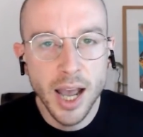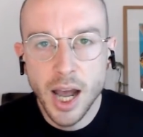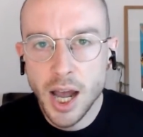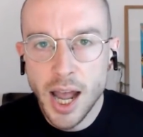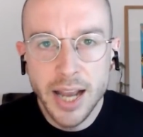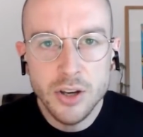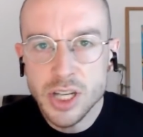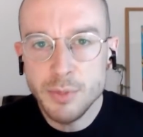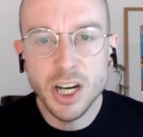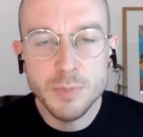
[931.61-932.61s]
and you
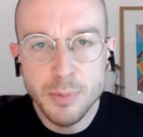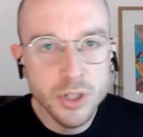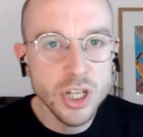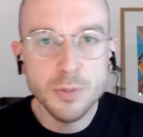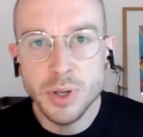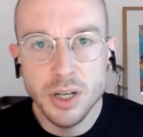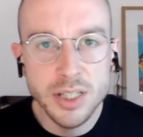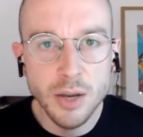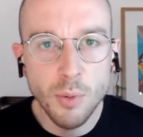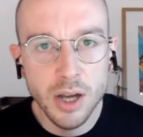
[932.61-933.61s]
demonize people just
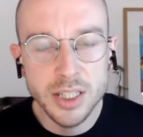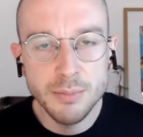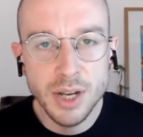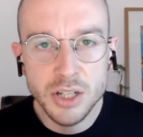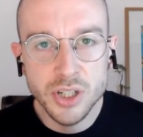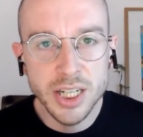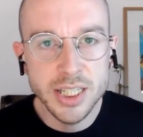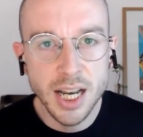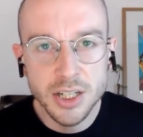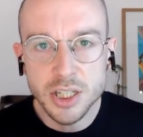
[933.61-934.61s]
because they worked in military
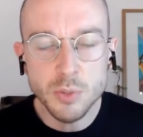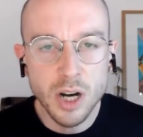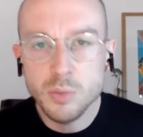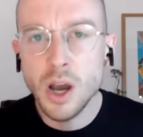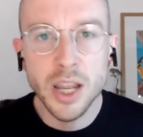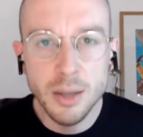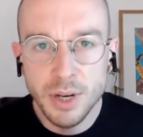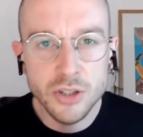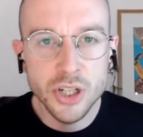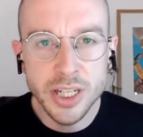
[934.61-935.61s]
intelligence, whereas working in
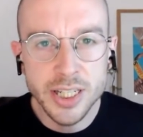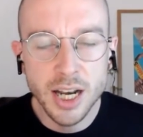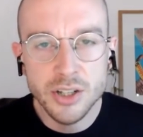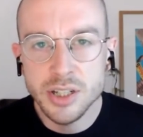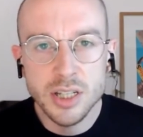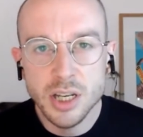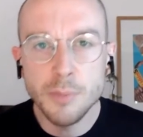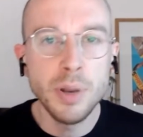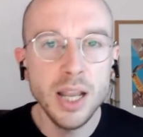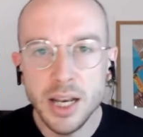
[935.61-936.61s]
military intelligence is a
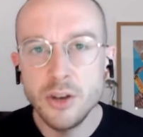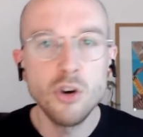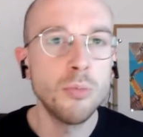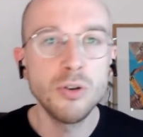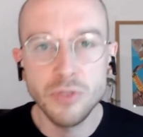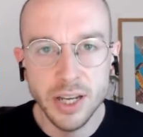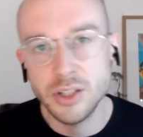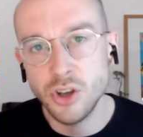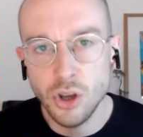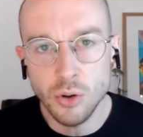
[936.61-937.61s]
completely normal thing
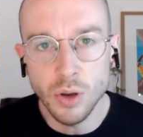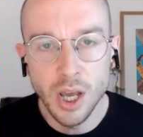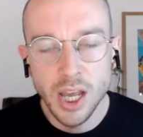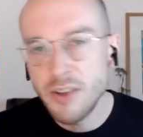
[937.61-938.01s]
to do.